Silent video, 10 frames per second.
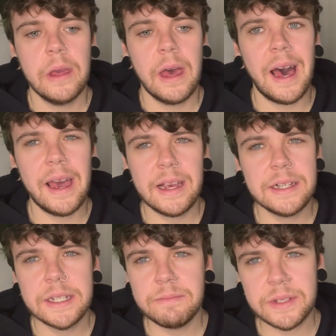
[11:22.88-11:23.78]
at
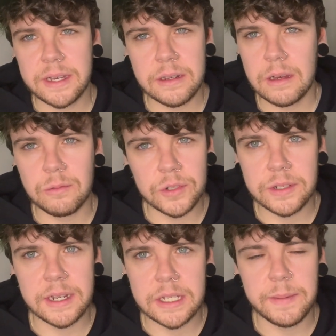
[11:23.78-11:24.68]
18%, I wasn't
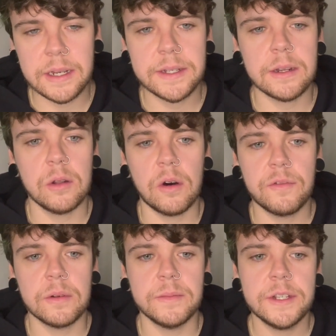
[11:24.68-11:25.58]
expecting a lot
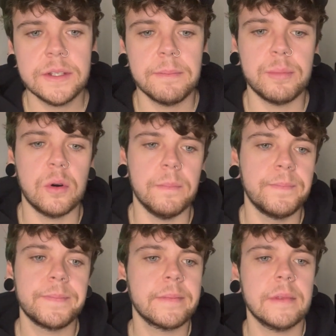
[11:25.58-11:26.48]
from this, but
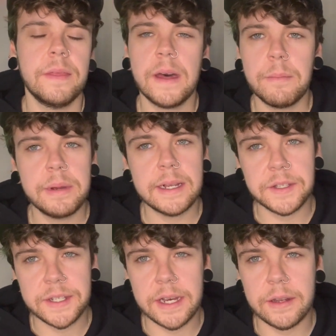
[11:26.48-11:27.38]
that being
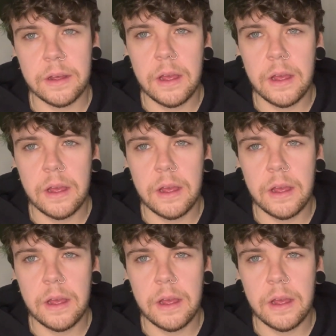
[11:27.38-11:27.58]
said,